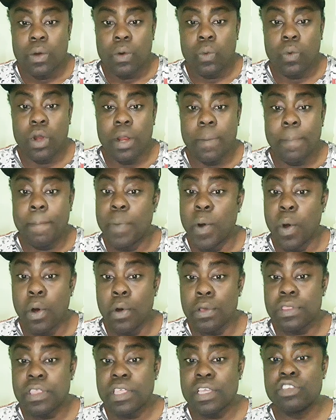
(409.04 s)
were
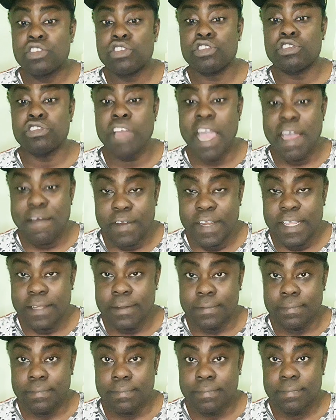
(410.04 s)
both
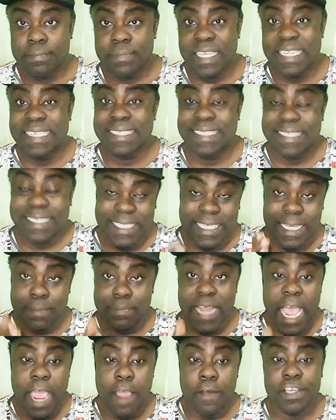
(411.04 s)
traveling in the same
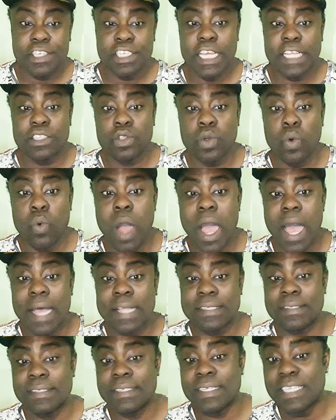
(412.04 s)
direction
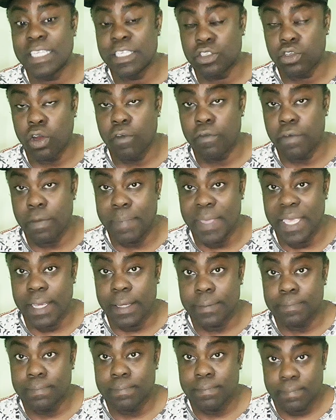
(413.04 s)
towards Discovery
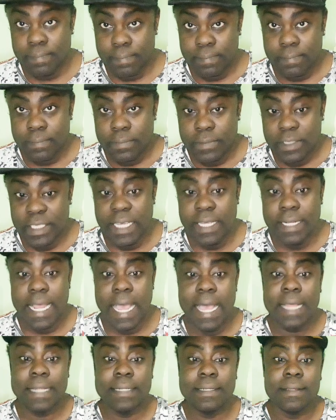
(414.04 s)
Bay. See,
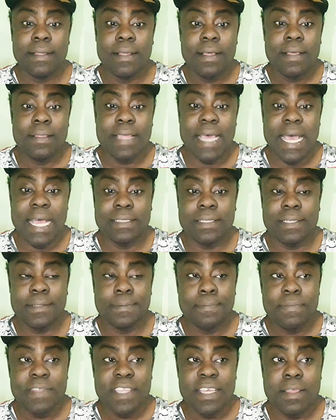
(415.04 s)
and that
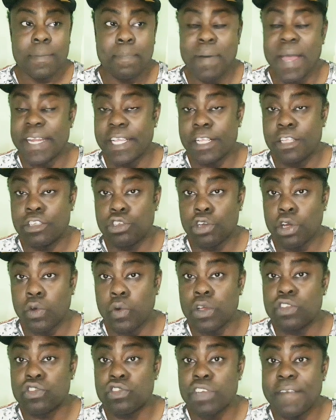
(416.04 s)
the panel truck
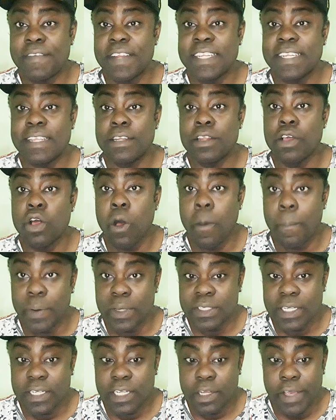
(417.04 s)
was traveling in the
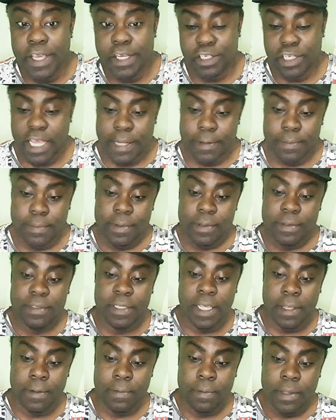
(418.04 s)
opposite direction.
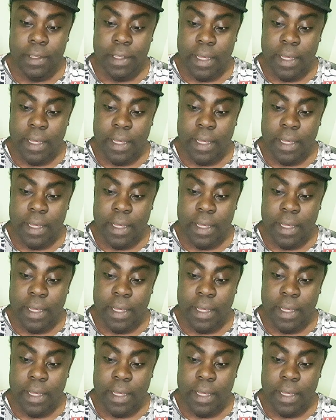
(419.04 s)
See,